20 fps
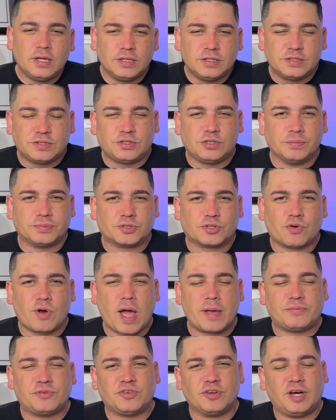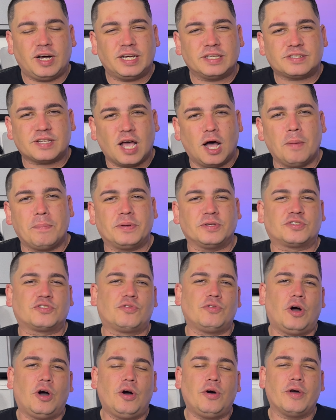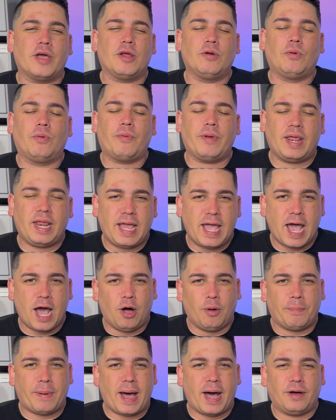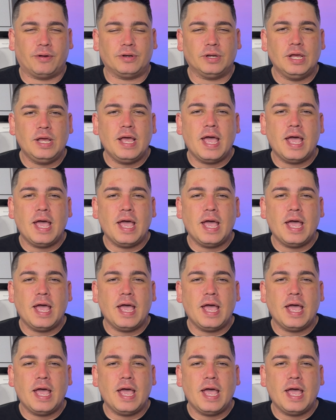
subscribe to us, help us grow. It will really help out.